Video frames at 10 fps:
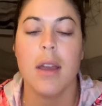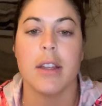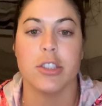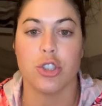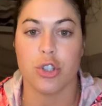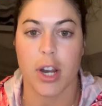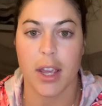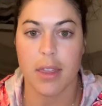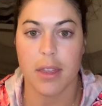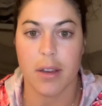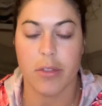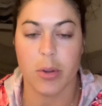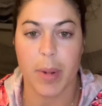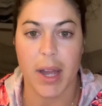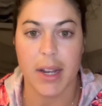and strength of their
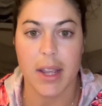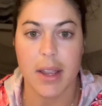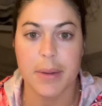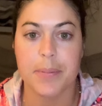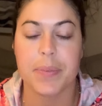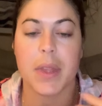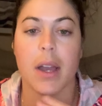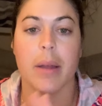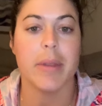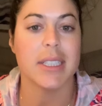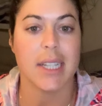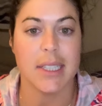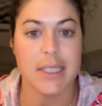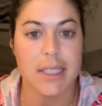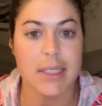body, the
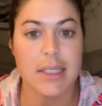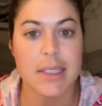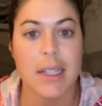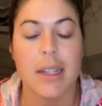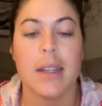senses,